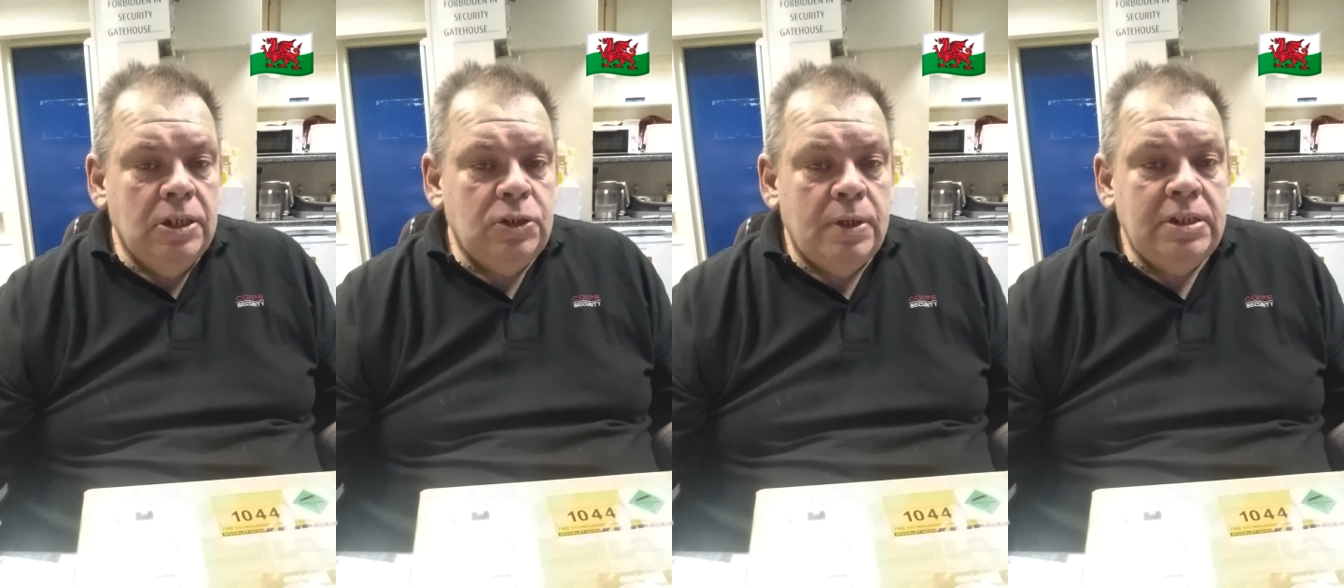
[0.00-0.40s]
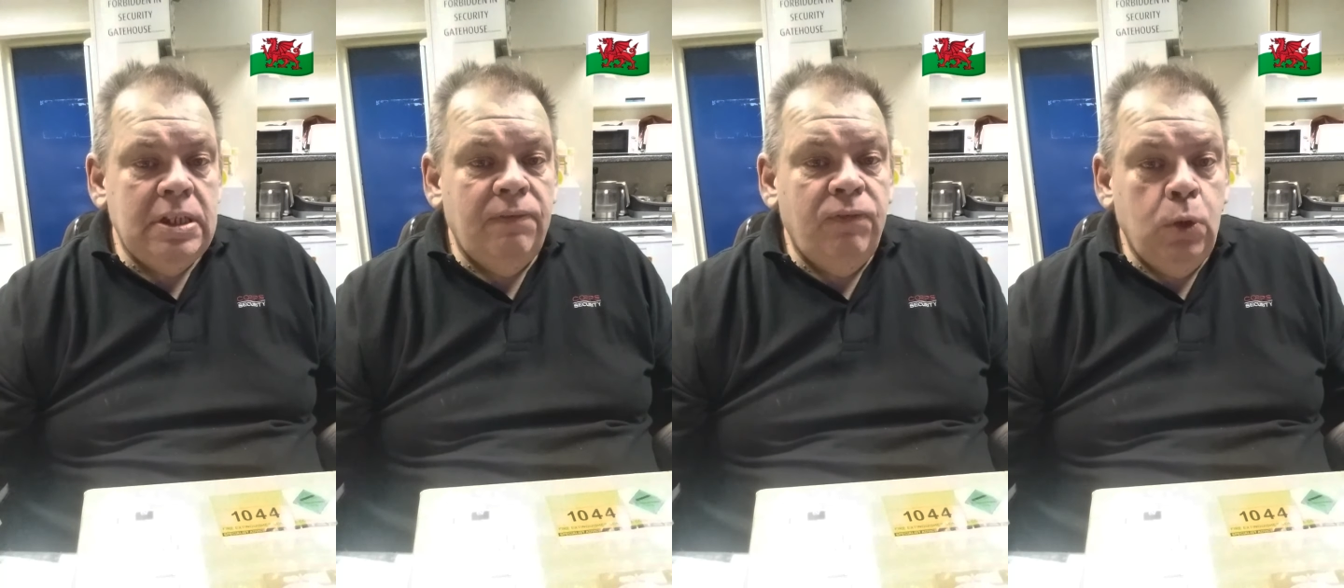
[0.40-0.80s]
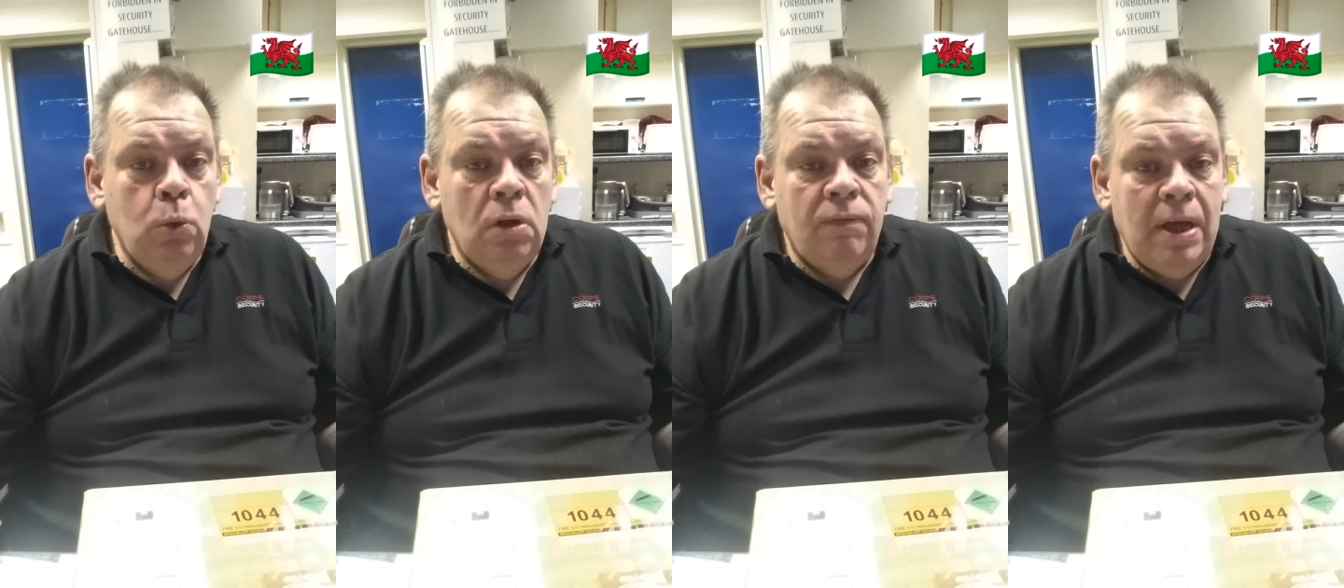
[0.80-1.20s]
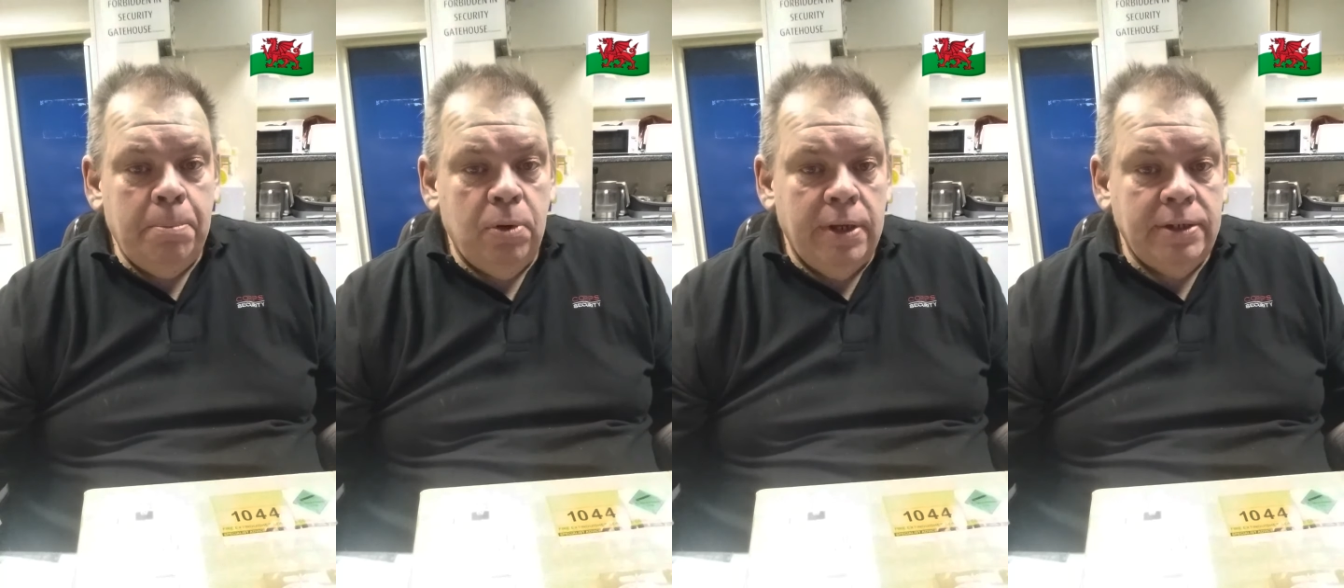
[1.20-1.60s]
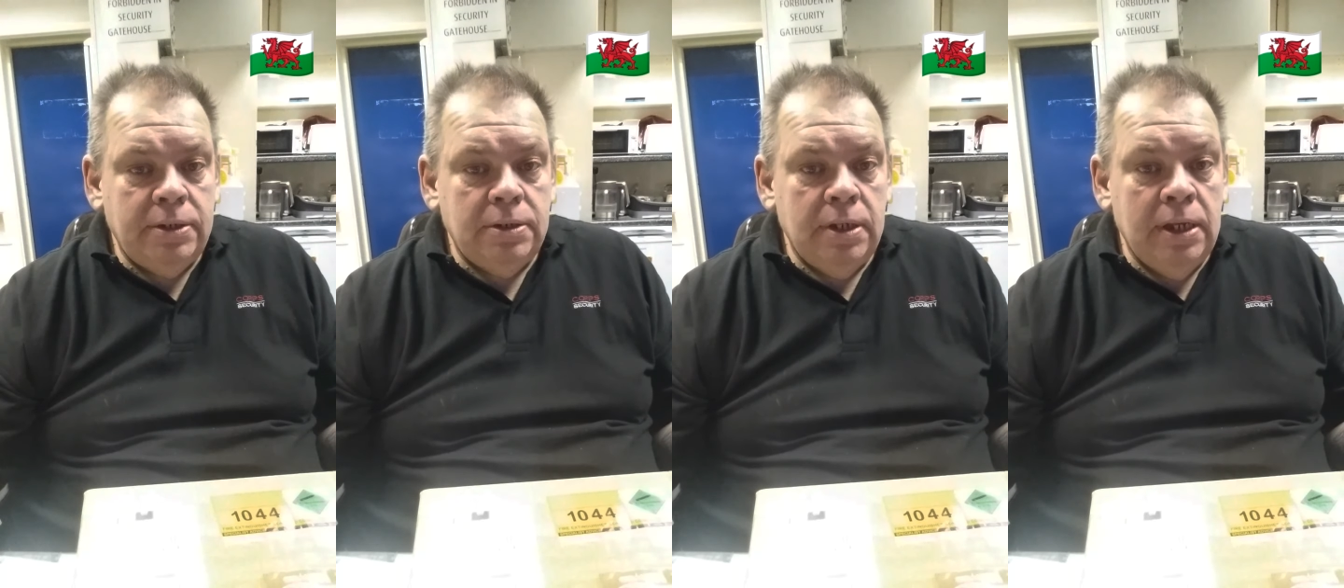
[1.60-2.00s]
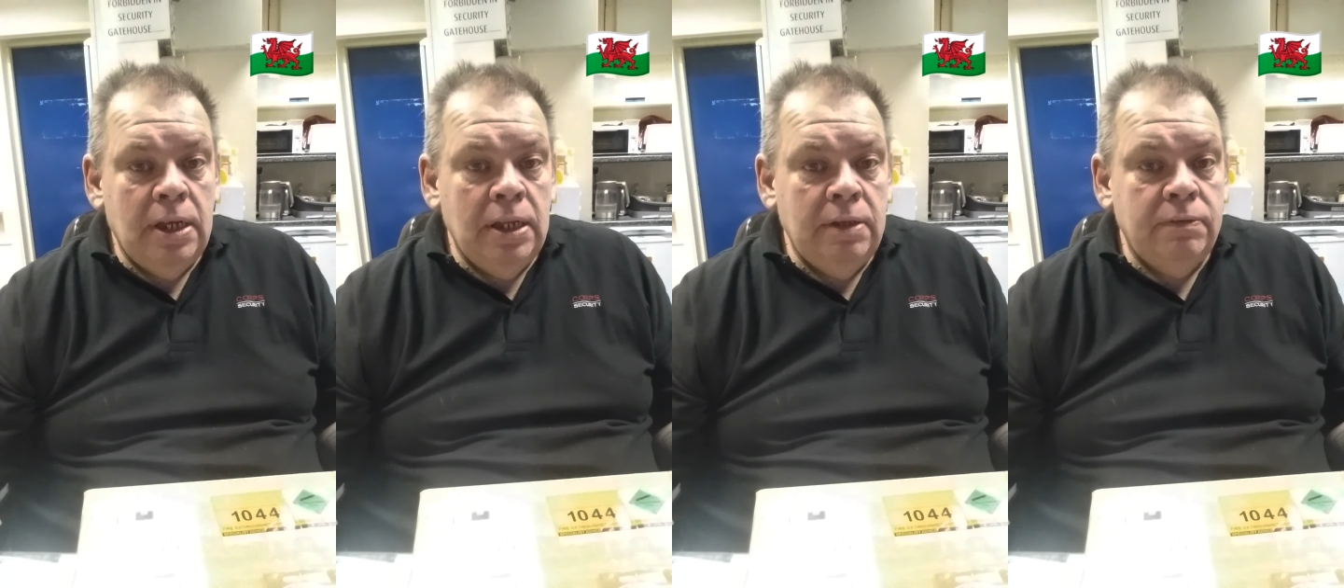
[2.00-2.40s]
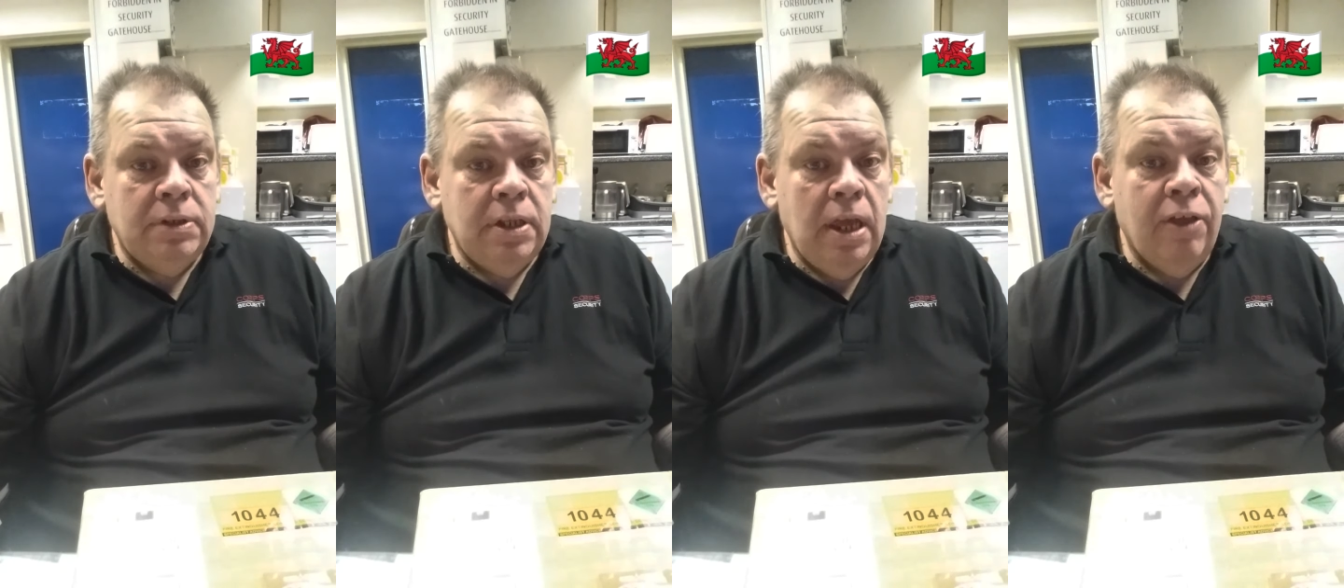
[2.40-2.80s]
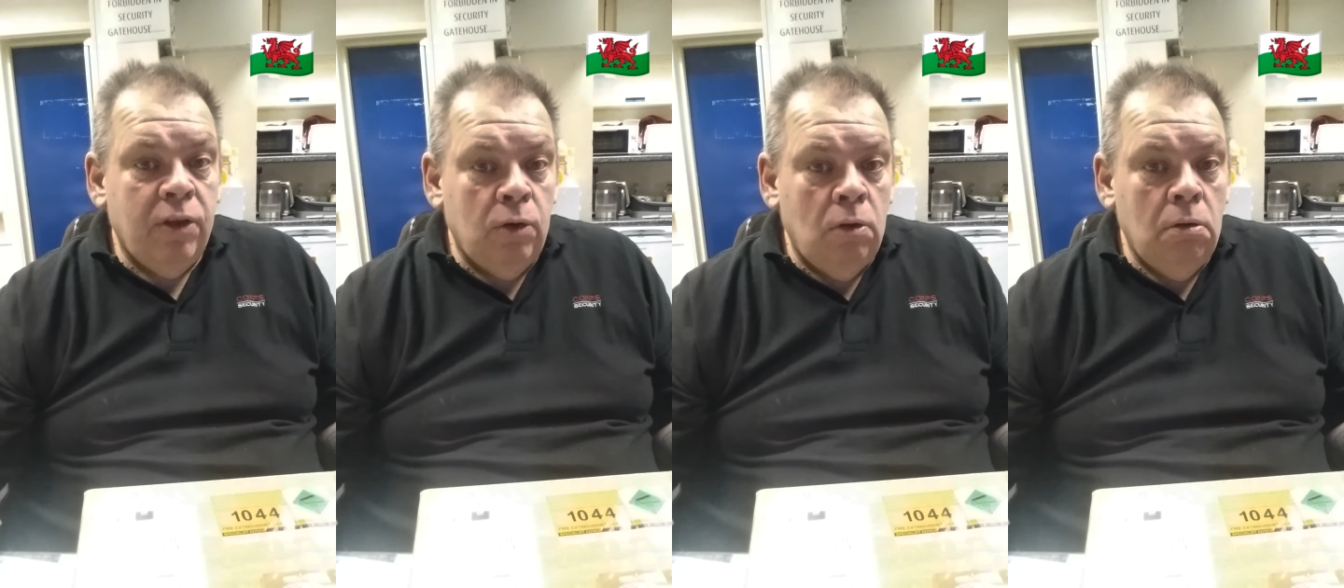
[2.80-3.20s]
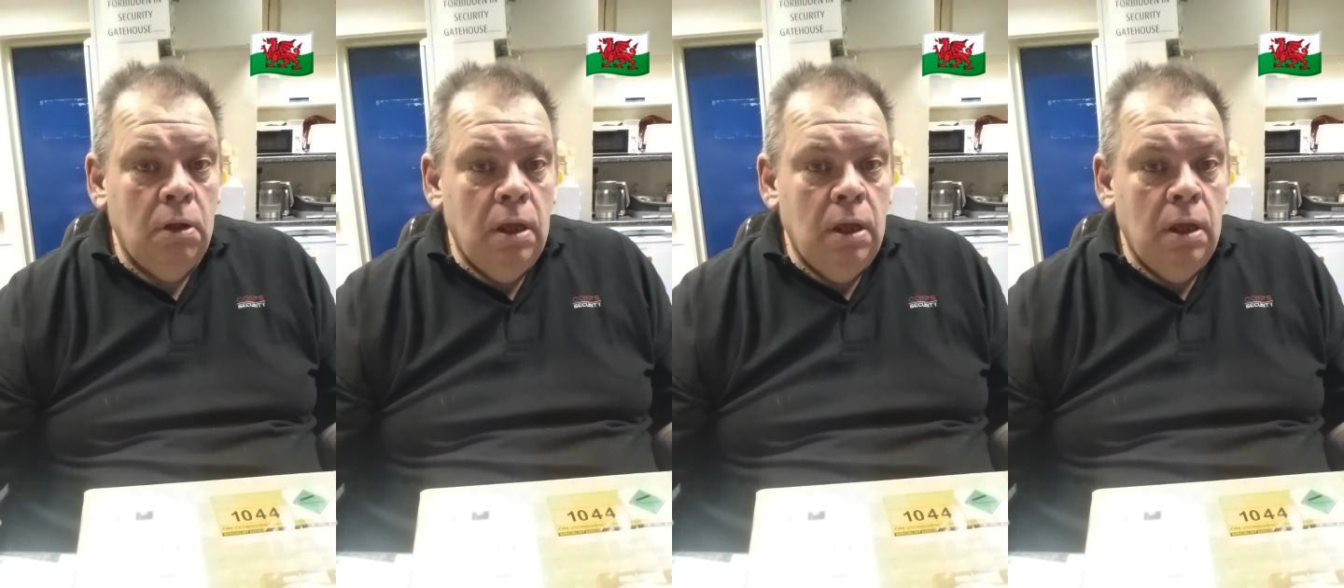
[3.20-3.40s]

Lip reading: So as the fuel evaporates, it leaves the ethanol